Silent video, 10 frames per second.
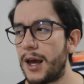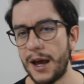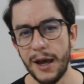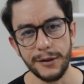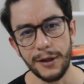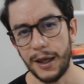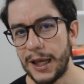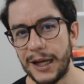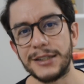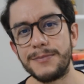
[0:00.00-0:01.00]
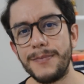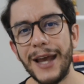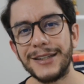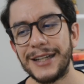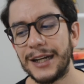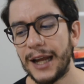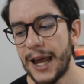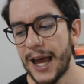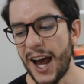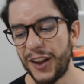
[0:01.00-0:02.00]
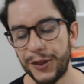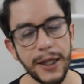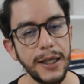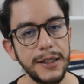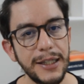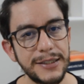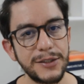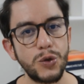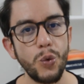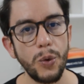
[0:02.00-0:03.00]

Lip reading: and it is amazing. I think this is